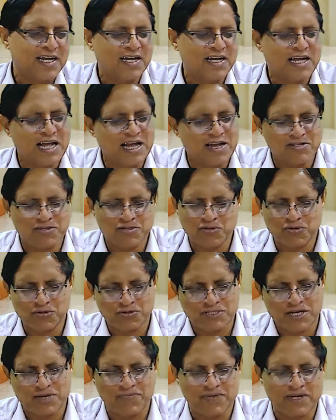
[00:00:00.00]
I threw
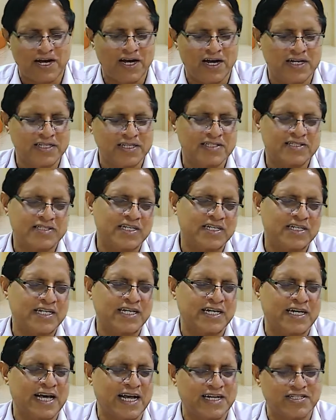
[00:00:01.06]
some car, this thing, the
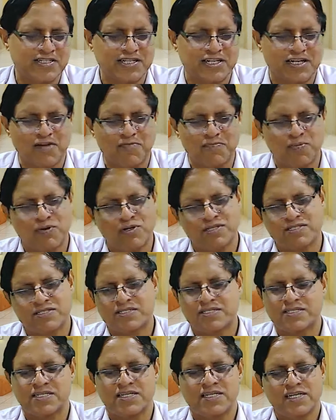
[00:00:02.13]
Director General of
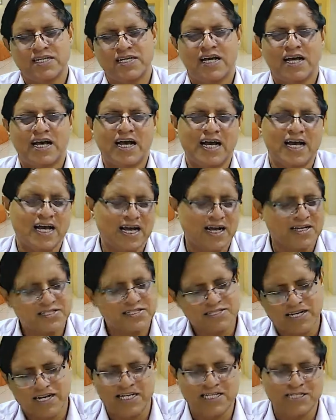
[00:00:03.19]
Police uh, is
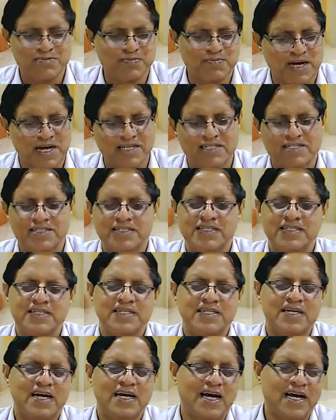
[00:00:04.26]
a nice man.
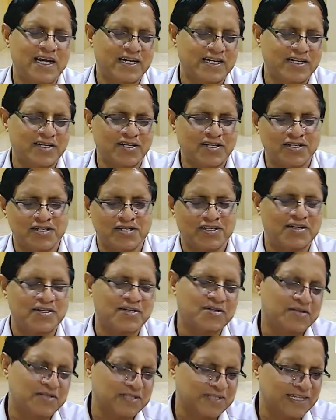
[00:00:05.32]
And uh,
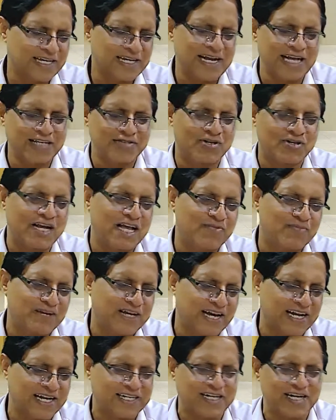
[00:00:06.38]
see, naturally, I'll be
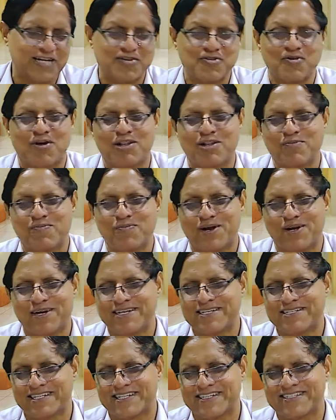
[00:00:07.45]
connected to all the
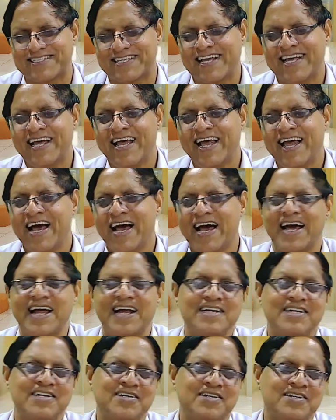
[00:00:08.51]
politicians.
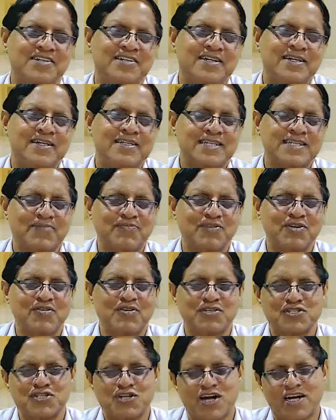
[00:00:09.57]
And uh, something
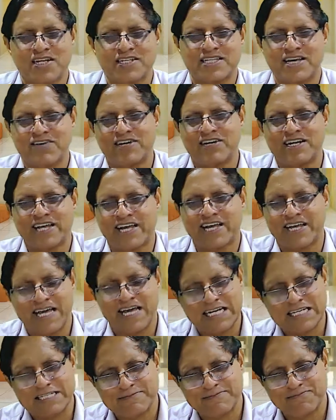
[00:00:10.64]
goes wrong, they will take
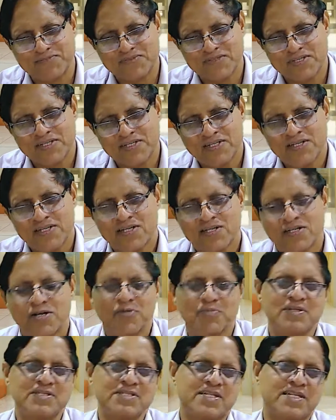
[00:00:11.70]
care.
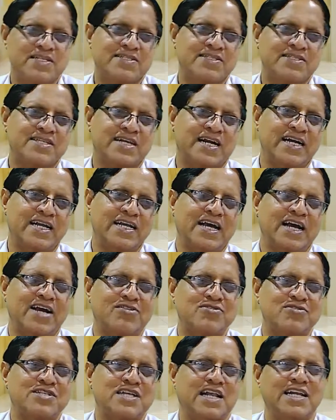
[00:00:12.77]
Business is ready, I have
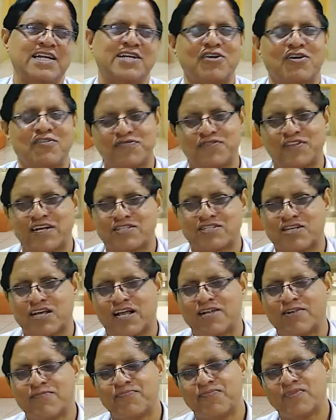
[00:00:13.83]
to sell it off, that's
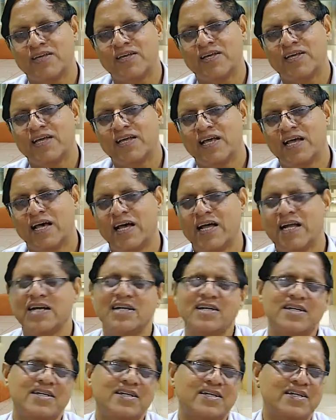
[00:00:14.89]
all. And
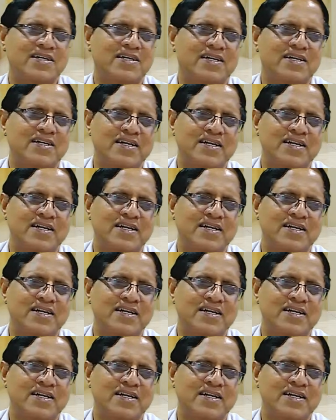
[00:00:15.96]
uh,